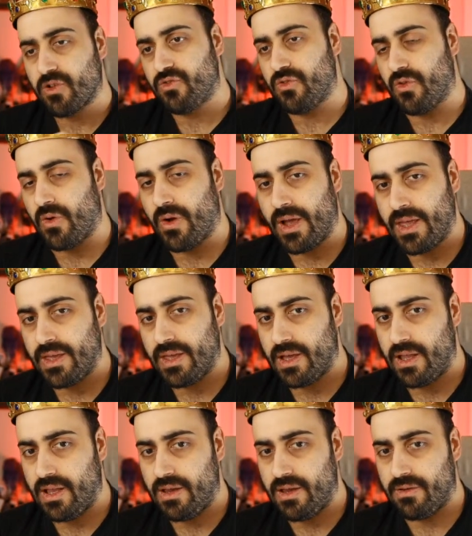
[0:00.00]
try
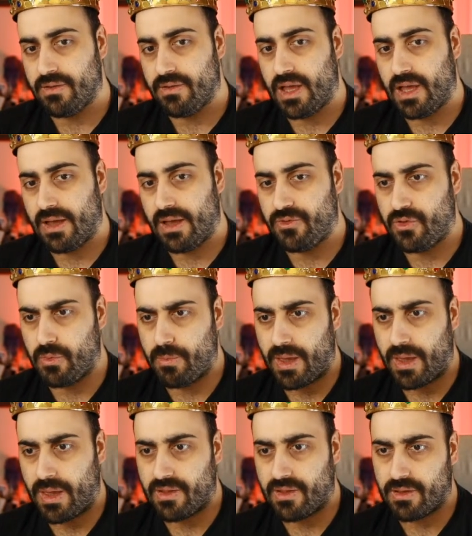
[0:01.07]
and learn how to
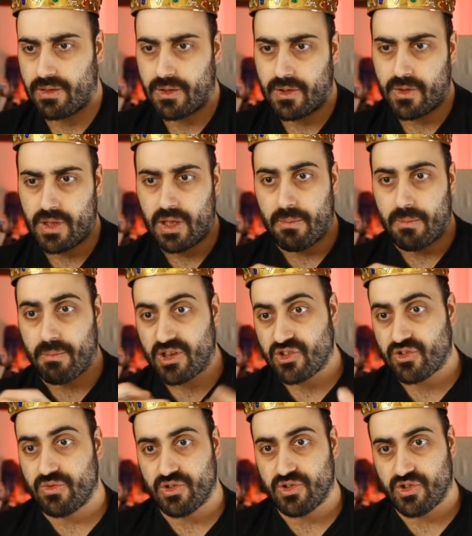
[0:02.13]
paint
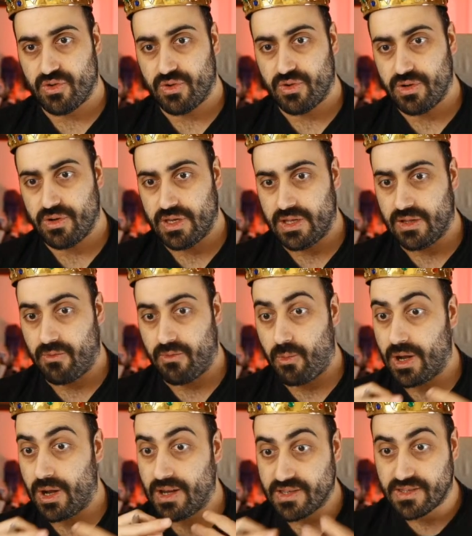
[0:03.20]
musculature in a
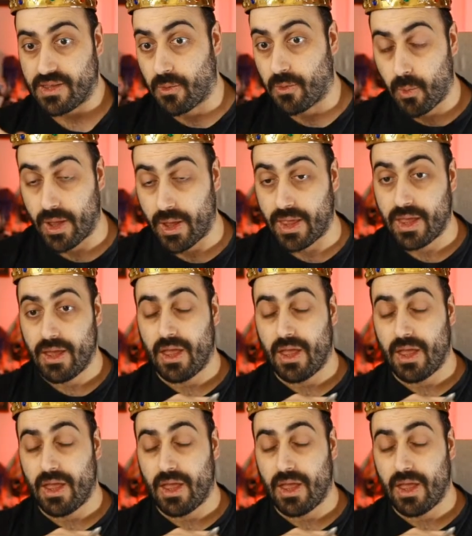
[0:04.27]
realistic way.